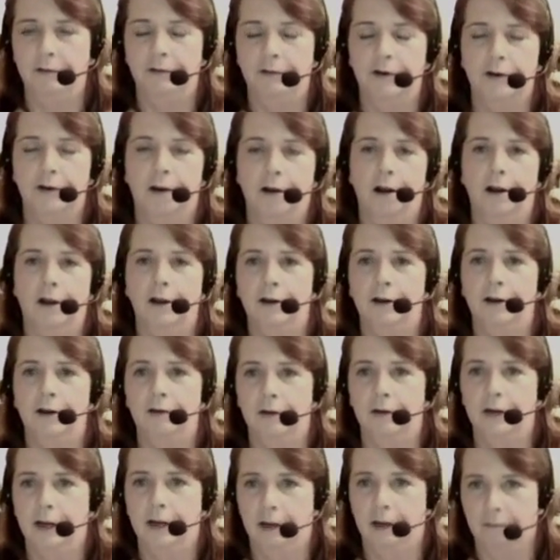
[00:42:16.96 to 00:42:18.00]
was talking
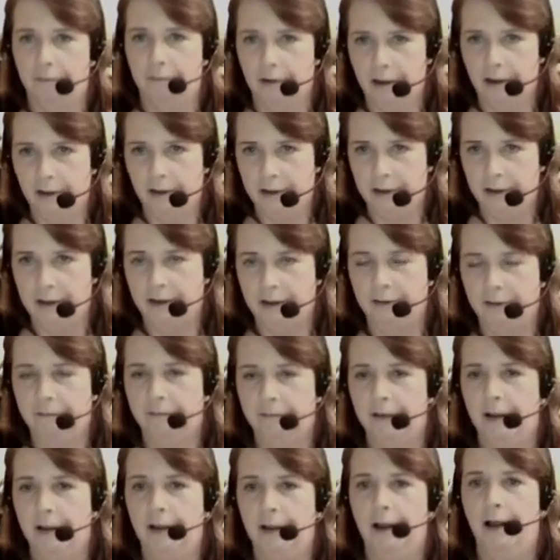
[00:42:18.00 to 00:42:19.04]
to a dead relative,
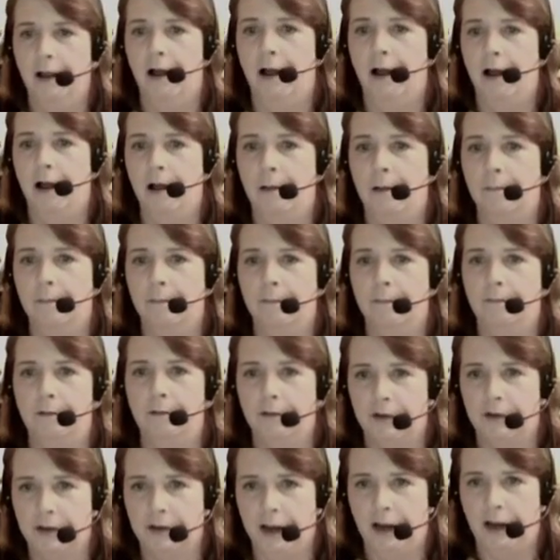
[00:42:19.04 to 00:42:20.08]
we
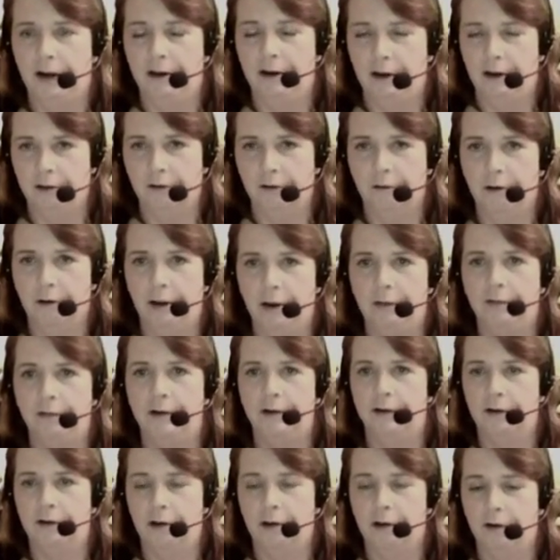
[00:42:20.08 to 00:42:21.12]
were standing at the grave,
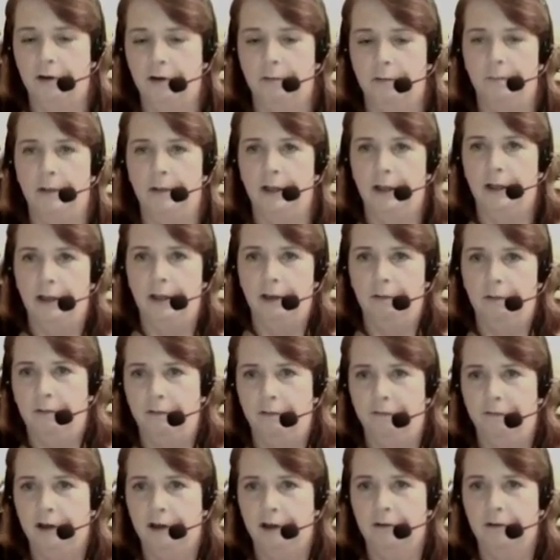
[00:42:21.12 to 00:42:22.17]
she's talking to him, it
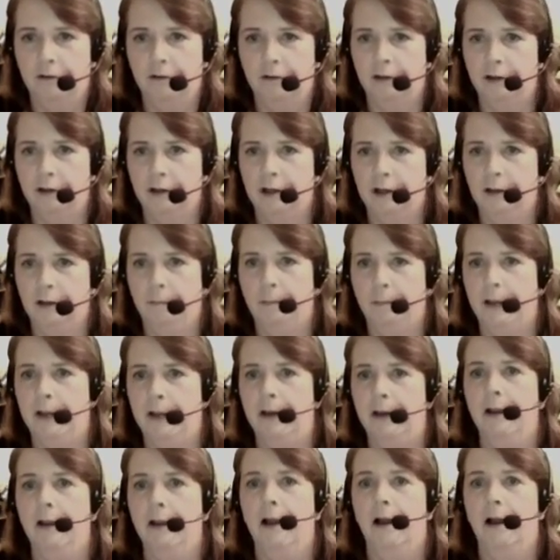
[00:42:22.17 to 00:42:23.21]
would flicker a little
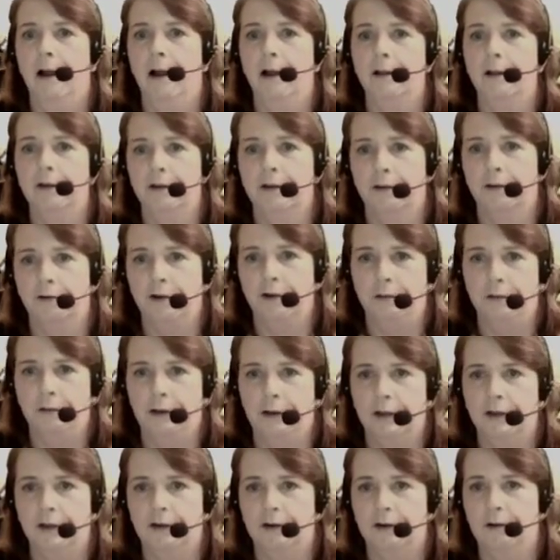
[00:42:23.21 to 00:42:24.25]
bit, so she
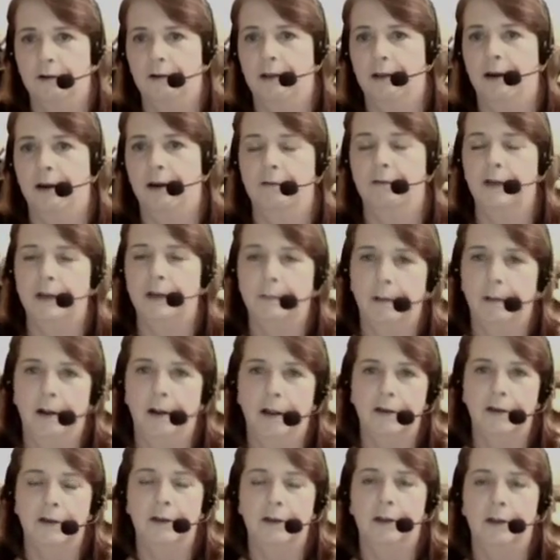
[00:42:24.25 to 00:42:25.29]
considered that a
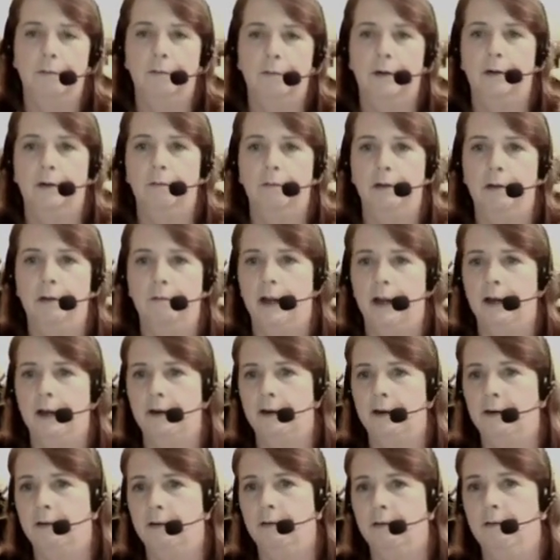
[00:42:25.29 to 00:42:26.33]
response. And then when we went
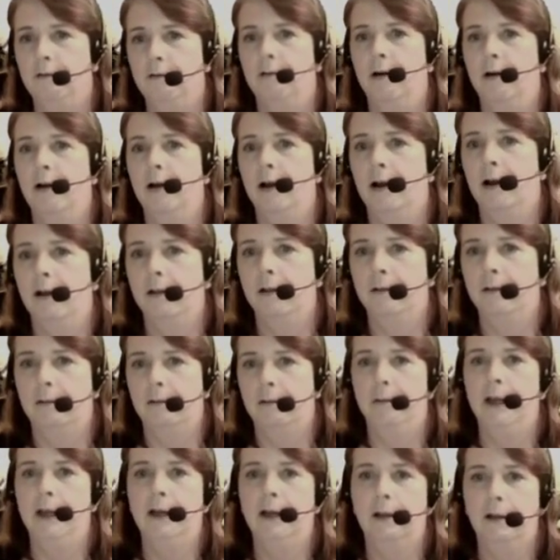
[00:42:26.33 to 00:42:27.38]
to the
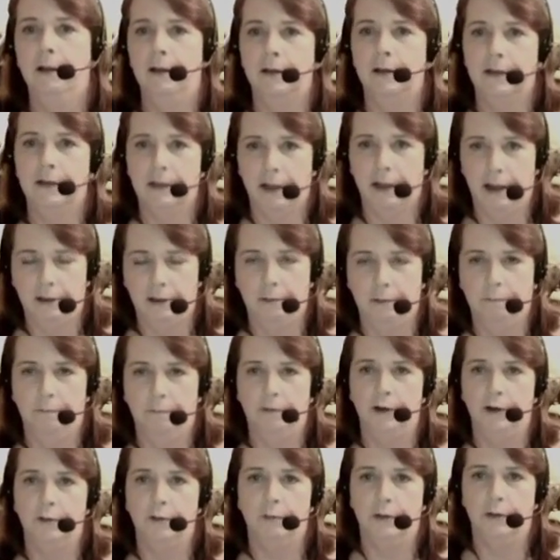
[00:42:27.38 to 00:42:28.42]
mental asylum,
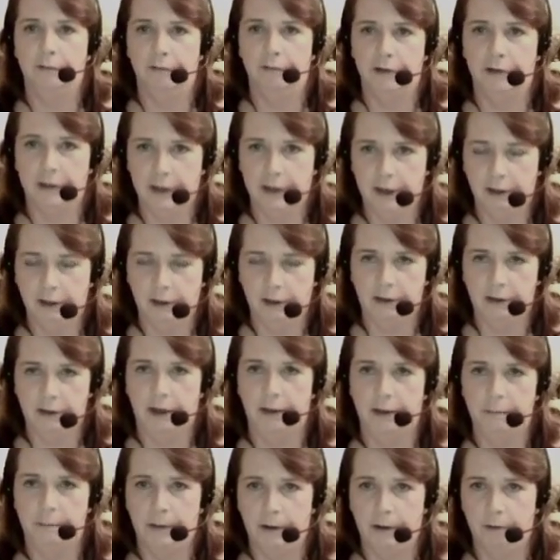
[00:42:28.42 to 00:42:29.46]
which was for sale at the
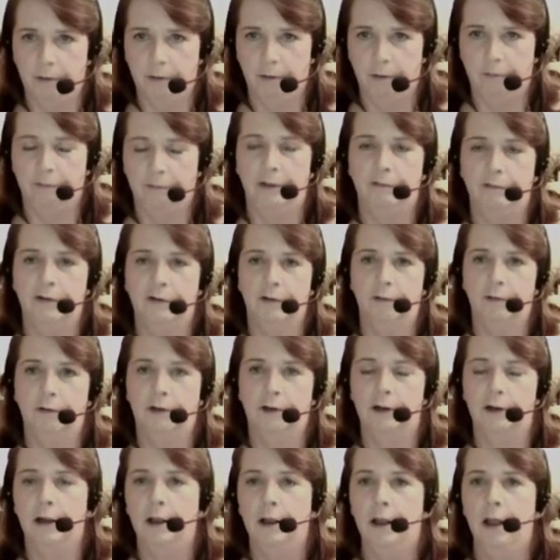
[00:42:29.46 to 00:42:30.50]
time, I don't know if they've sold
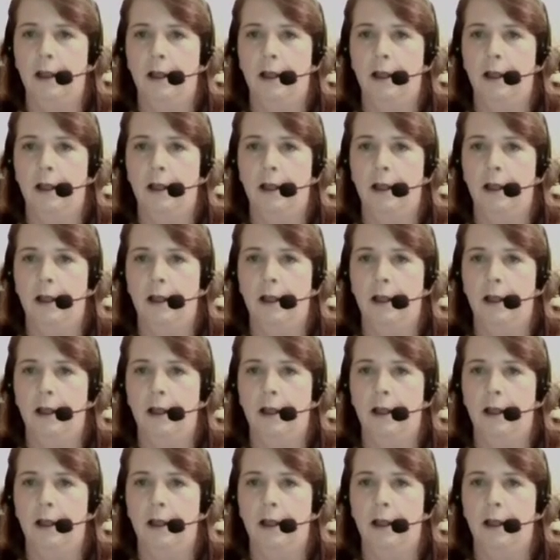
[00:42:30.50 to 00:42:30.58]
it,